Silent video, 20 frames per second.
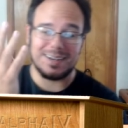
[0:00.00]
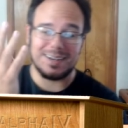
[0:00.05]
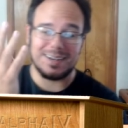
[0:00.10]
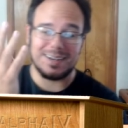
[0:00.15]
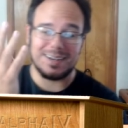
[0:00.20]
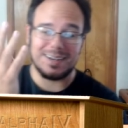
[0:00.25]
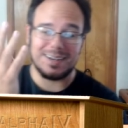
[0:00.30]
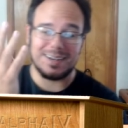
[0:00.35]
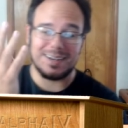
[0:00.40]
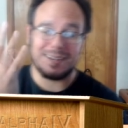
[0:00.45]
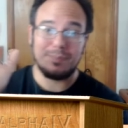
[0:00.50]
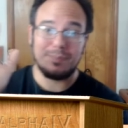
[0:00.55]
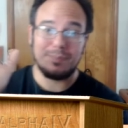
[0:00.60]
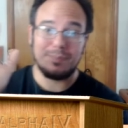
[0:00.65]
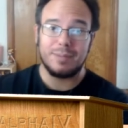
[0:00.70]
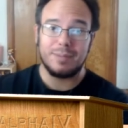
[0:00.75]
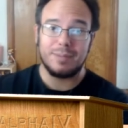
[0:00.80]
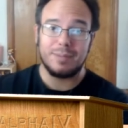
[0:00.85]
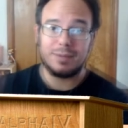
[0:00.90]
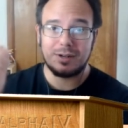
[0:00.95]
of said bye-bye
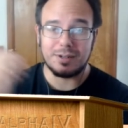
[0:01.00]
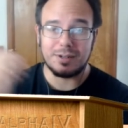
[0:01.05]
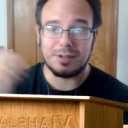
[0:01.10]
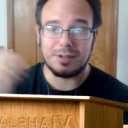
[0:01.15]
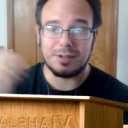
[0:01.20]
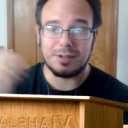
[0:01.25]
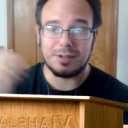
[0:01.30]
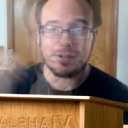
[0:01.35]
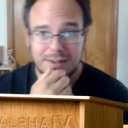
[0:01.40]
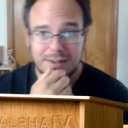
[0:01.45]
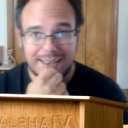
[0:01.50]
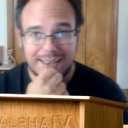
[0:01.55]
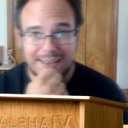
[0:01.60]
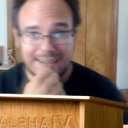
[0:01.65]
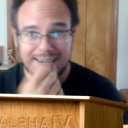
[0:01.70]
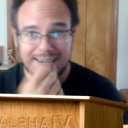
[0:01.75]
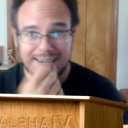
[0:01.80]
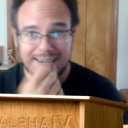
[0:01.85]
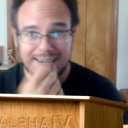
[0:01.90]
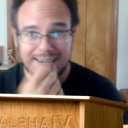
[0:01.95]
Britain.
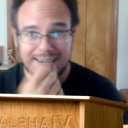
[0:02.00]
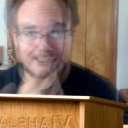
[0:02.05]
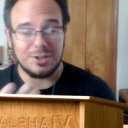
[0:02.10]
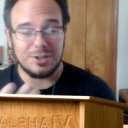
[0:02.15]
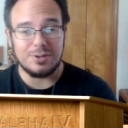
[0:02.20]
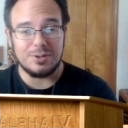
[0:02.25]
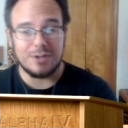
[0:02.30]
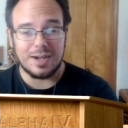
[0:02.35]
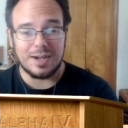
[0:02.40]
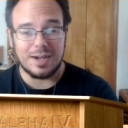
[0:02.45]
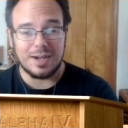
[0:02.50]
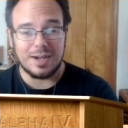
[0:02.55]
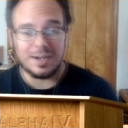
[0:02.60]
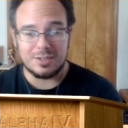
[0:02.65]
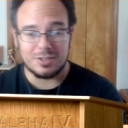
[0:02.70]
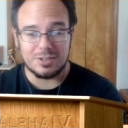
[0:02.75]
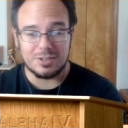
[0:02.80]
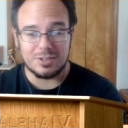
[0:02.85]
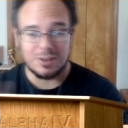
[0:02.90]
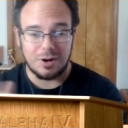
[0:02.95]
And now you
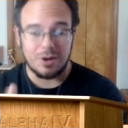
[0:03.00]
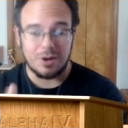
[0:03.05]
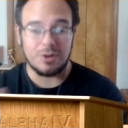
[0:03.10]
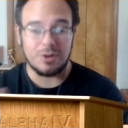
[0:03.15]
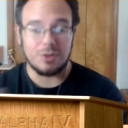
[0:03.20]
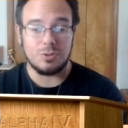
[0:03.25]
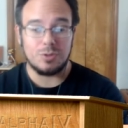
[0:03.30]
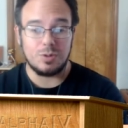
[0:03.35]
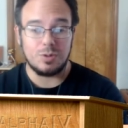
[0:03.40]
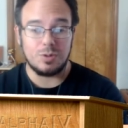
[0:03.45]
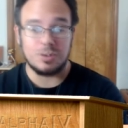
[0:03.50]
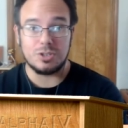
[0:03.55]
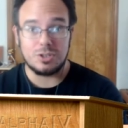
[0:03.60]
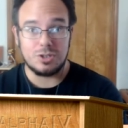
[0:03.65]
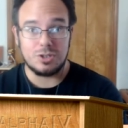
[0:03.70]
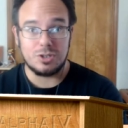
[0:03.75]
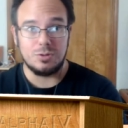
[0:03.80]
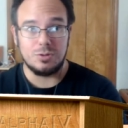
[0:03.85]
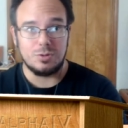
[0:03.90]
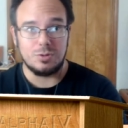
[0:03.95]
guys are the ones
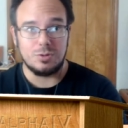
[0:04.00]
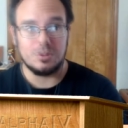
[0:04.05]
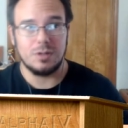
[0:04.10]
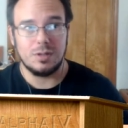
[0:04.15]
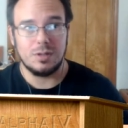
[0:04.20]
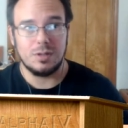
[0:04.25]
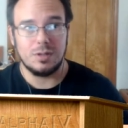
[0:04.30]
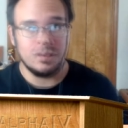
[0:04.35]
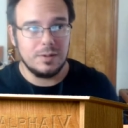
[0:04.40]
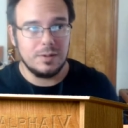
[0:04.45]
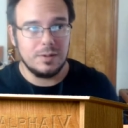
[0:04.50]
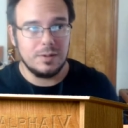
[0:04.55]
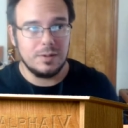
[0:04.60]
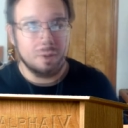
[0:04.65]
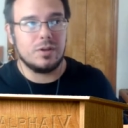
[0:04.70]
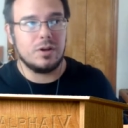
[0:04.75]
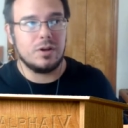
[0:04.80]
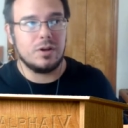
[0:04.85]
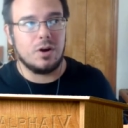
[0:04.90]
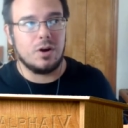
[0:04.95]
who
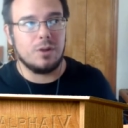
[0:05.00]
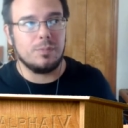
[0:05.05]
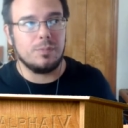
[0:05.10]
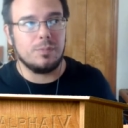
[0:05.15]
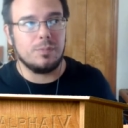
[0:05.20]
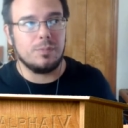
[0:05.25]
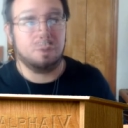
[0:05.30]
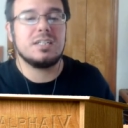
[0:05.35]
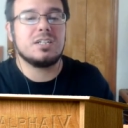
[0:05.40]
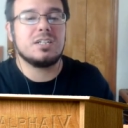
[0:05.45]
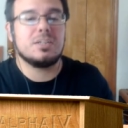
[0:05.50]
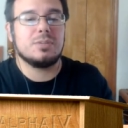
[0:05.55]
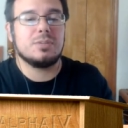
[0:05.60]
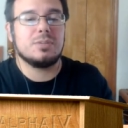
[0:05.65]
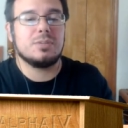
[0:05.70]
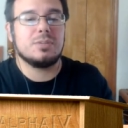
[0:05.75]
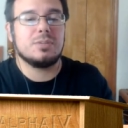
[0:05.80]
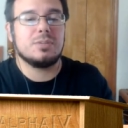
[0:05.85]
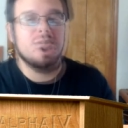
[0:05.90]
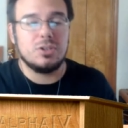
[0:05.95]
are basically
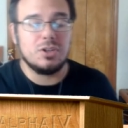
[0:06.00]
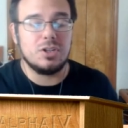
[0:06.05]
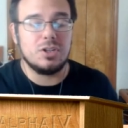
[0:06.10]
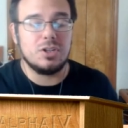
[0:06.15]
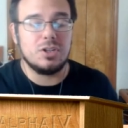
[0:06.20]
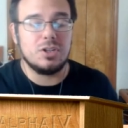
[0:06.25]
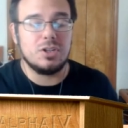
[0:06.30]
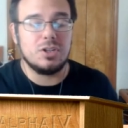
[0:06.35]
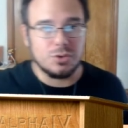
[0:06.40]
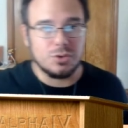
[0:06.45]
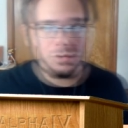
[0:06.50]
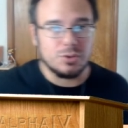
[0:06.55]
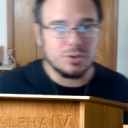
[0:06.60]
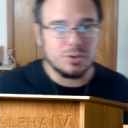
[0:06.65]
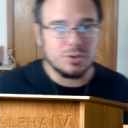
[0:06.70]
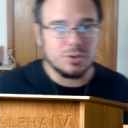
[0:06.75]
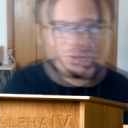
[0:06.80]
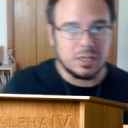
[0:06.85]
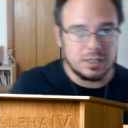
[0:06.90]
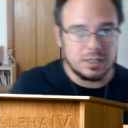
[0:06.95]
submitting to the
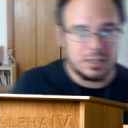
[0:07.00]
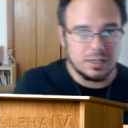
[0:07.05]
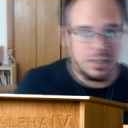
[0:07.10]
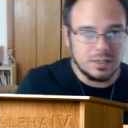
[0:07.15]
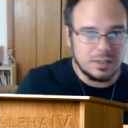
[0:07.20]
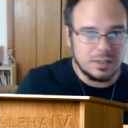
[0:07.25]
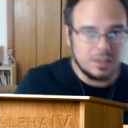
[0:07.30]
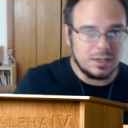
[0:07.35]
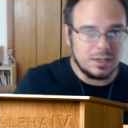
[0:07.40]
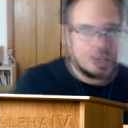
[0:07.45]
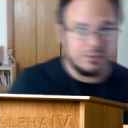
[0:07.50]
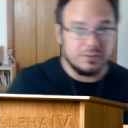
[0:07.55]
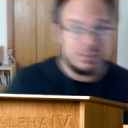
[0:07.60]
authority of